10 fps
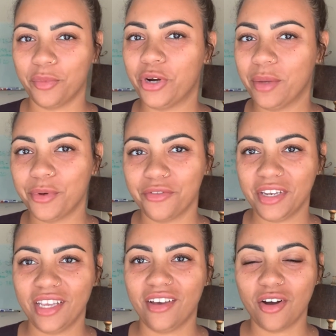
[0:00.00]
morning brew
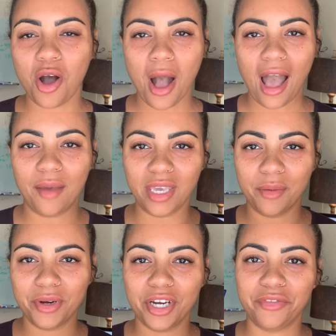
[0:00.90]
video. I'm
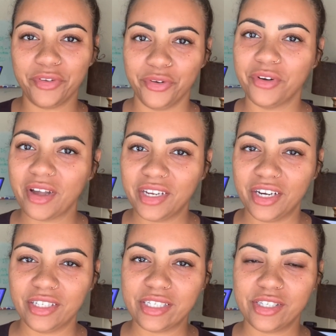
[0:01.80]
Amber. If you're new around
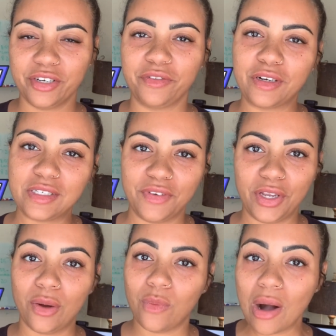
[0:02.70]
here and this is your first
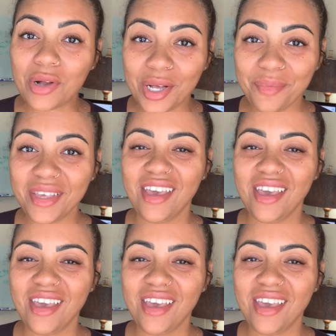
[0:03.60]
video, welcome.